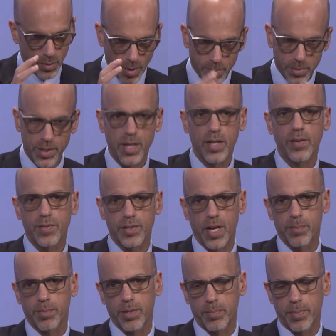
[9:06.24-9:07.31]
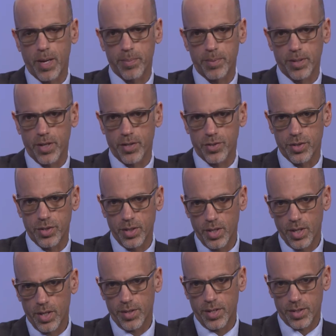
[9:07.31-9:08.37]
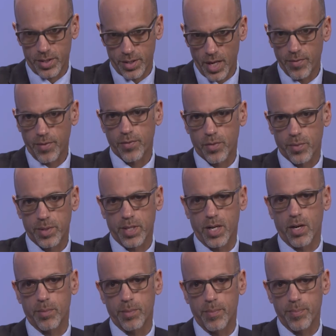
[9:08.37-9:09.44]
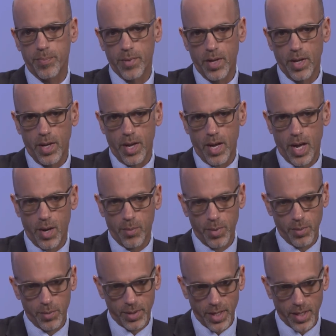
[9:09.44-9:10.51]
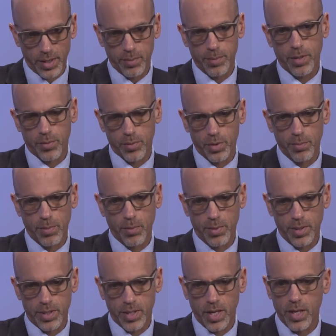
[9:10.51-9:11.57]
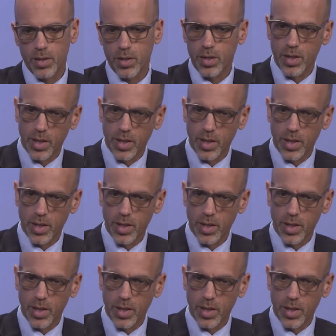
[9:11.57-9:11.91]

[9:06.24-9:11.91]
a representative sample of the population that's saving for retirement, and we would get them in a room and we'd say,